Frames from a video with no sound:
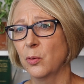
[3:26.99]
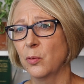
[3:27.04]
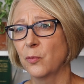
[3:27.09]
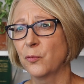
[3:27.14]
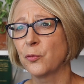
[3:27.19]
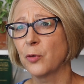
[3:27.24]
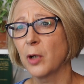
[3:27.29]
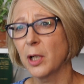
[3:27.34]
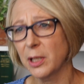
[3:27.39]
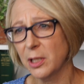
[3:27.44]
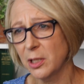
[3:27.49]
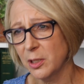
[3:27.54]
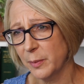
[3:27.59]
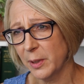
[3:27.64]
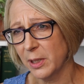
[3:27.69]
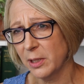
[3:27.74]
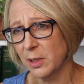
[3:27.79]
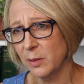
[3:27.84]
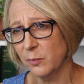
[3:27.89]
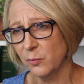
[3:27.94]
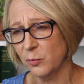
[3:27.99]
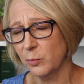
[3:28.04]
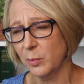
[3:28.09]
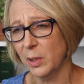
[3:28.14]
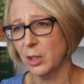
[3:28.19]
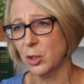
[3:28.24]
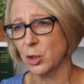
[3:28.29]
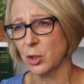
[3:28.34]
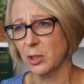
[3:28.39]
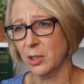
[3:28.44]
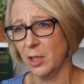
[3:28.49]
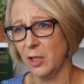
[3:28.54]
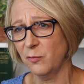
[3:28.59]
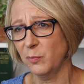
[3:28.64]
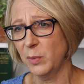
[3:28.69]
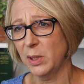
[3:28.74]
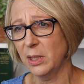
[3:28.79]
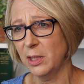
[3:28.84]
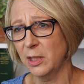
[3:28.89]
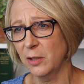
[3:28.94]
frightened about the information they've
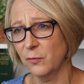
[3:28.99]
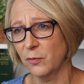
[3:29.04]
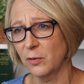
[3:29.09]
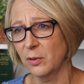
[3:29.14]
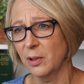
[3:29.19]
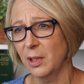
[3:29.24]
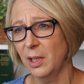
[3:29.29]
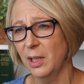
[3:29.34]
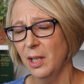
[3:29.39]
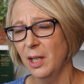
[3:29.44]
been given,